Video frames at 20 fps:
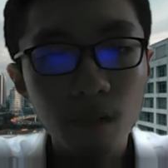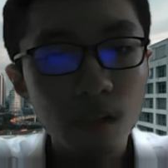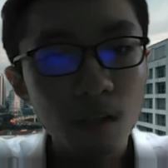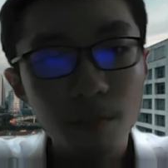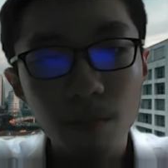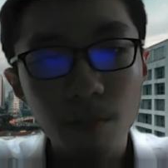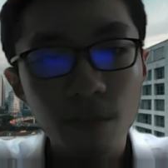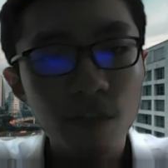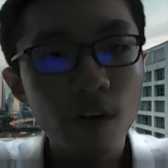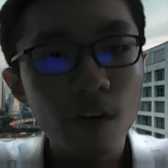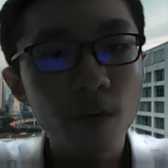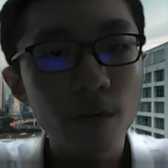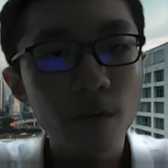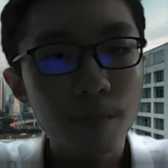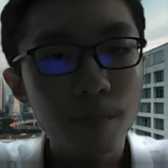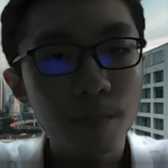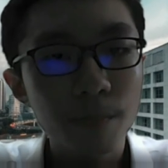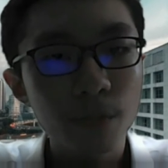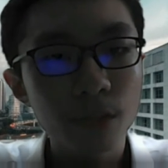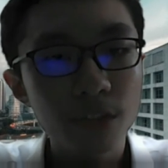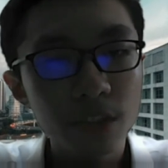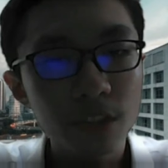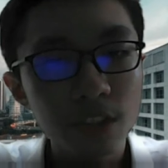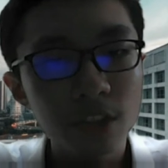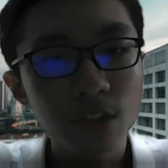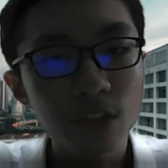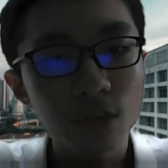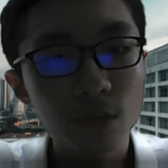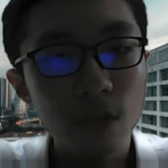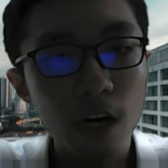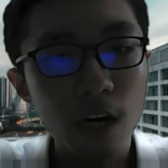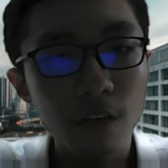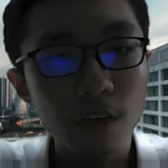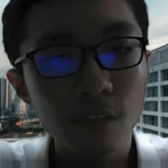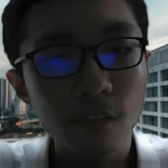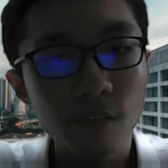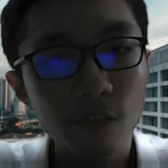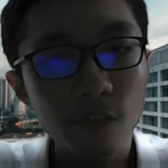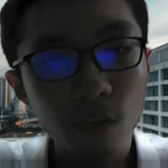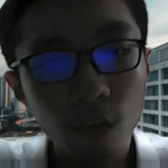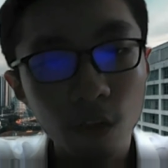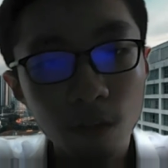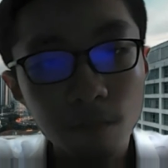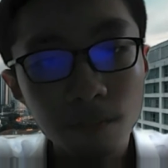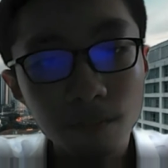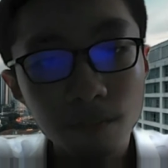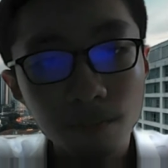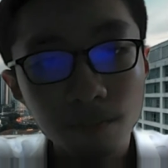Before we proceed to our forum,